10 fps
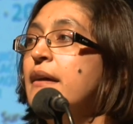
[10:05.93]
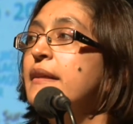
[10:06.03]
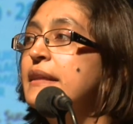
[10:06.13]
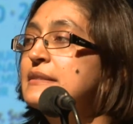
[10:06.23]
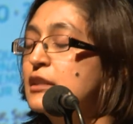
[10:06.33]

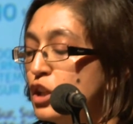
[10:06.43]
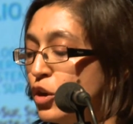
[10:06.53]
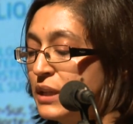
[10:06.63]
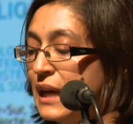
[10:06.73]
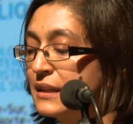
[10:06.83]
This
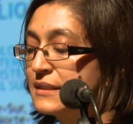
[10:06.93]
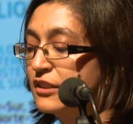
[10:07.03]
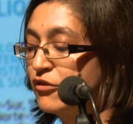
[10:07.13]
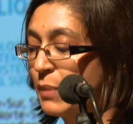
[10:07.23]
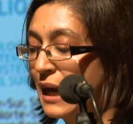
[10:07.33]
coloniality
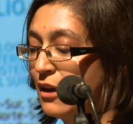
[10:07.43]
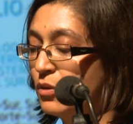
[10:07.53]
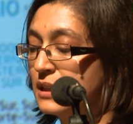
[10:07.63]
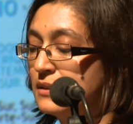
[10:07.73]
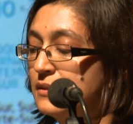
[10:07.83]
of
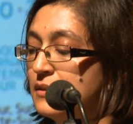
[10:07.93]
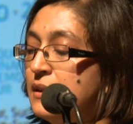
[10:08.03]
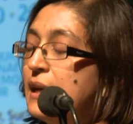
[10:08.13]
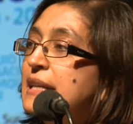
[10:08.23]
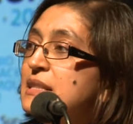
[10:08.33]
power,
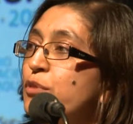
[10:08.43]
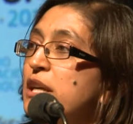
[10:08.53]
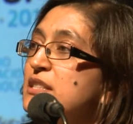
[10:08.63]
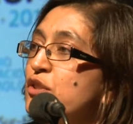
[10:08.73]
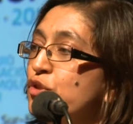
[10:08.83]

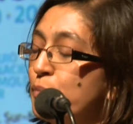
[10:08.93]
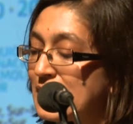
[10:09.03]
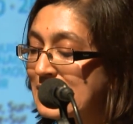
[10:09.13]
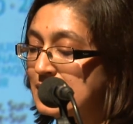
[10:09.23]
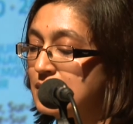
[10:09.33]
expressed through
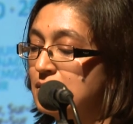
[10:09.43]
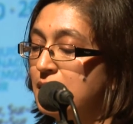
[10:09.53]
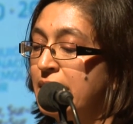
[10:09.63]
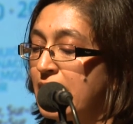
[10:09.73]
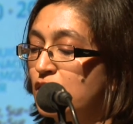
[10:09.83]
political
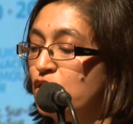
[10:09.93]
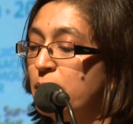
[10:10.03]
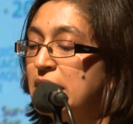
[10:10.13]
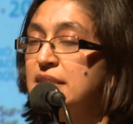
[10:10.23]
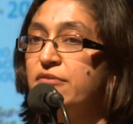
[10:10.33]
and
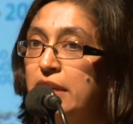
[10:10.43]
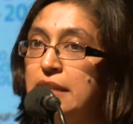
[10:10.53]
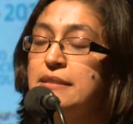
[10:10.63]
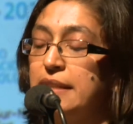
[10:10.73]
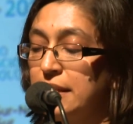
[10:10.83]
economic
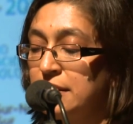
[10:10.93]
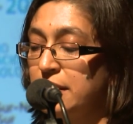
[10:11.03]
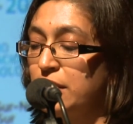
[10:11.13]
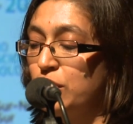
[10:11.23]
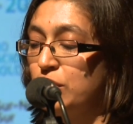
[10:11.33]
spheres, he
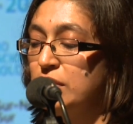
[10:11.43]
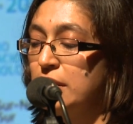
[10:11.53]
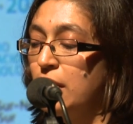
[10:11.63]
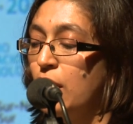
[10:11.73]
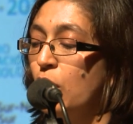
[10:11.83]
continues,
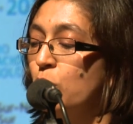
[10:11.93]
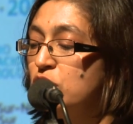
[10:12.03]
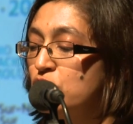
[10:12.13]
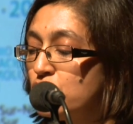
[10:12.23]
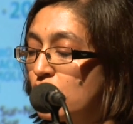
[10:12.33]
was
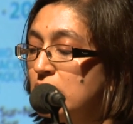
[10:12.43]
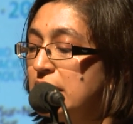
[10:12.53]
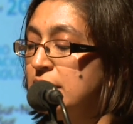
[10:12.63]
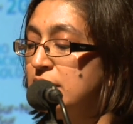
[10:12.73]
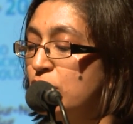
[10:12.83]

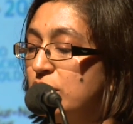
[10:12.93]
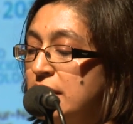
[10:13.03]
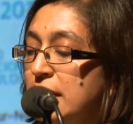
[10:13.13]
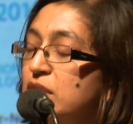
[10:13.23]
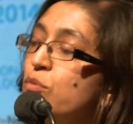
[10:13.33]
strongly
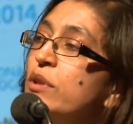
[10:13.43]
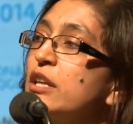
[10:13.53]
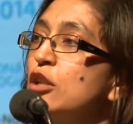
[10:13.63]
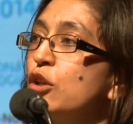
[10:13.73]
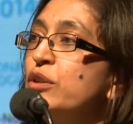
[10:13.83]
associated with the
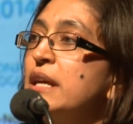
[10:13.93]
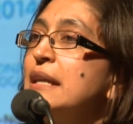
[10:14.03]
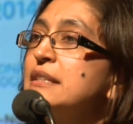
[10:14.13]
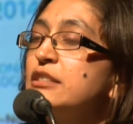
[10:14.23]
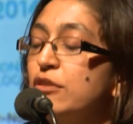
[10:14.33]

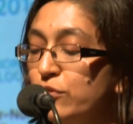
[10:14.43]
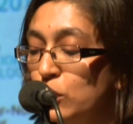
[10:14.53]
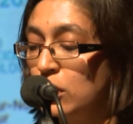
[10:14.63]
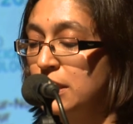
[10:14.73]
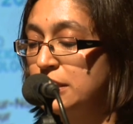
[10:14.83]
coloniality of
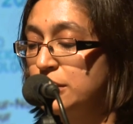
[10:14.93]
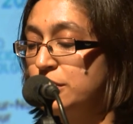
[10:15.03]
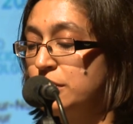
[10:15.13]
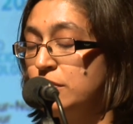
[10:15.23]
knowledge